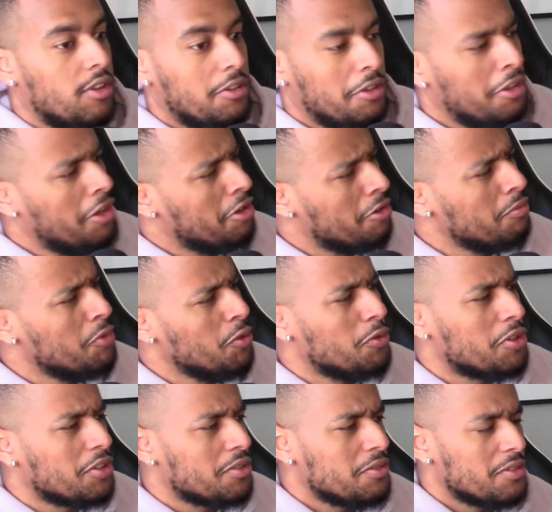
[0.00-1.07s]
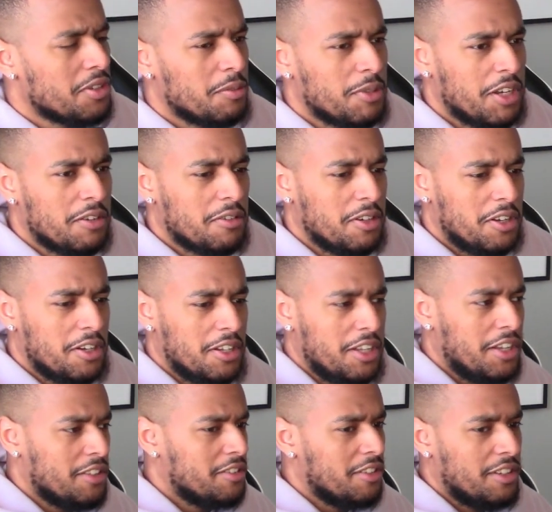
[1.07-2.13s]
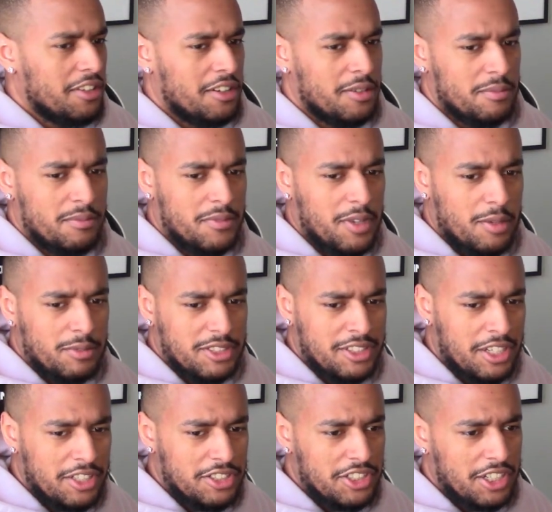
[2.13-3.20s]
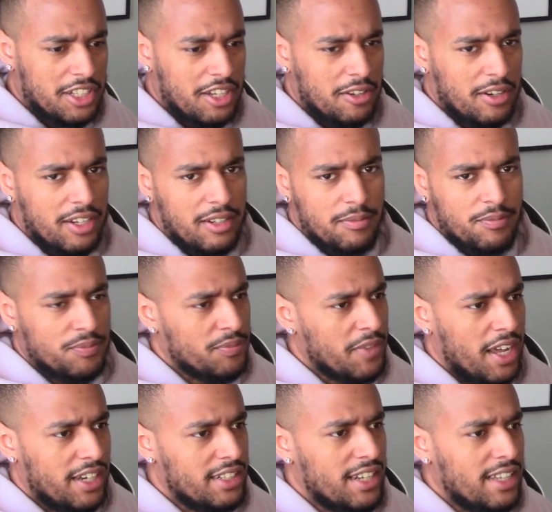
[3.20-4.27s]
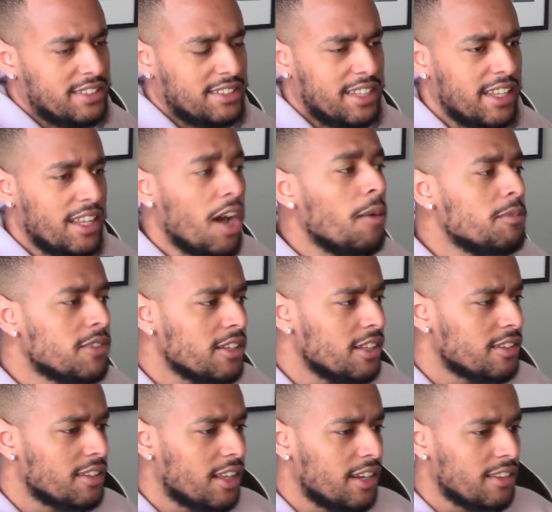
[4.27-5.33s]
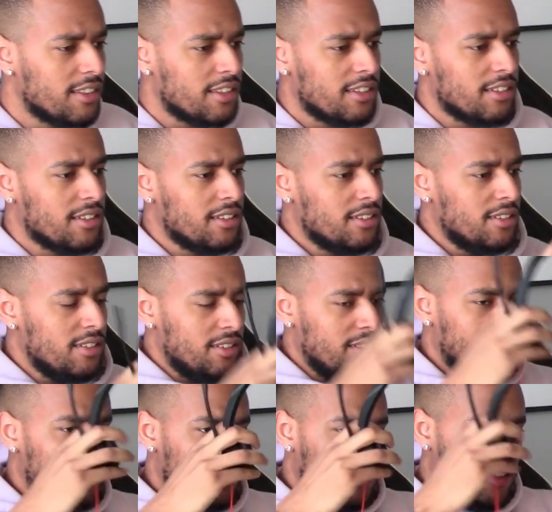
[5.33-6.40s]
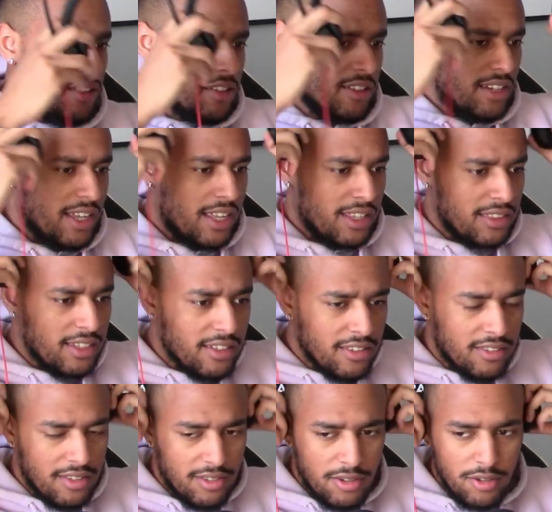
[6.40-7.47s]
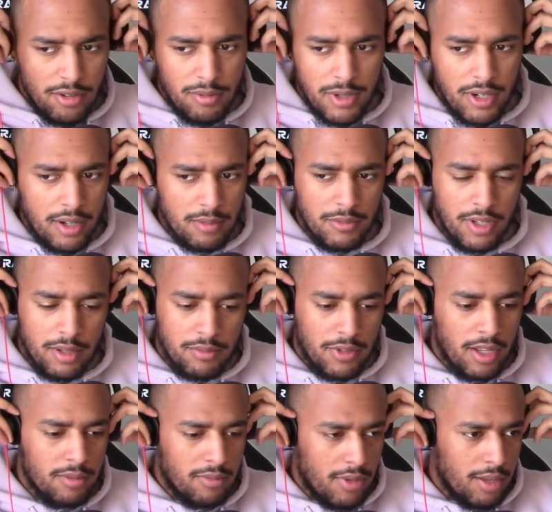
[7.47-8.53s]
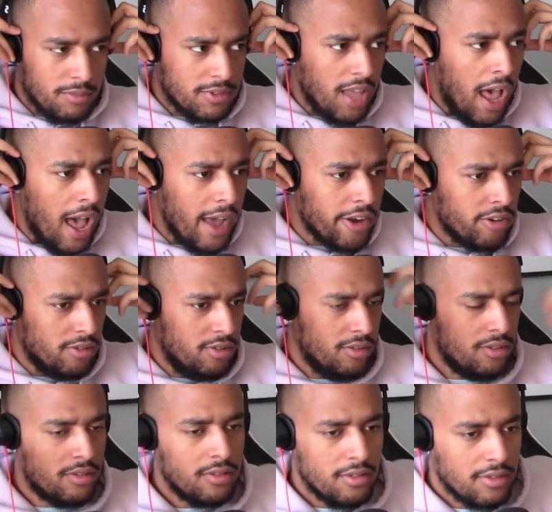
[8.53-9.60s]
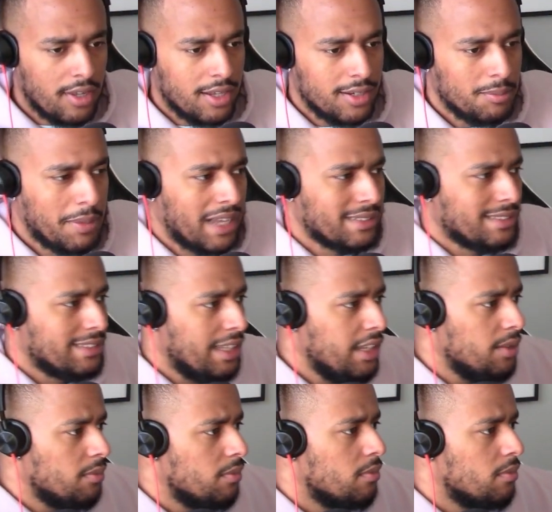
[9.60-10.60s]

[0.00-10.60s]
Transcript: A lot of good music coming out last night. I'm excited to check it out. I did not stay up to listen to anything because I got things to do, bro. I'm tired. I need my sleep.